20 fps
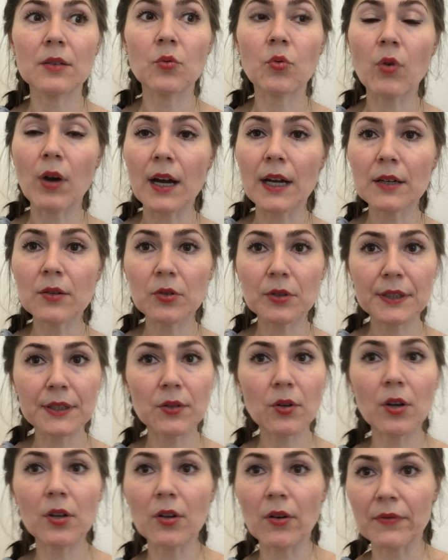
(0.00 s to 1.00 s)
one or
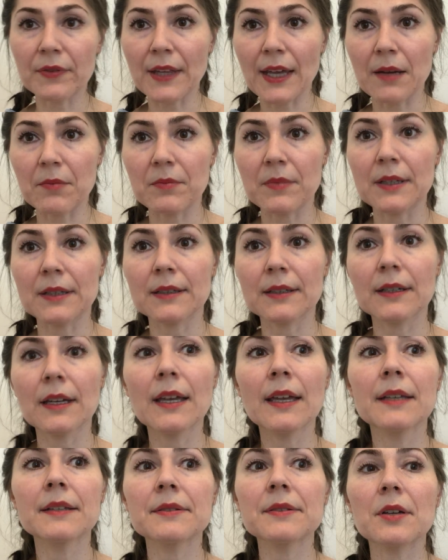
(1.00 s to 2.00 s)
in all of them.
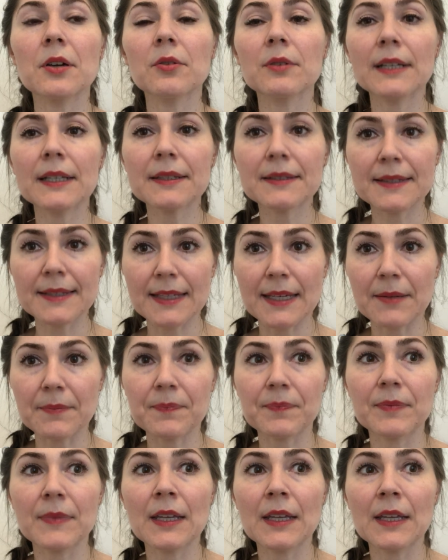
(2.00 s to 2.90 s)
So let's see.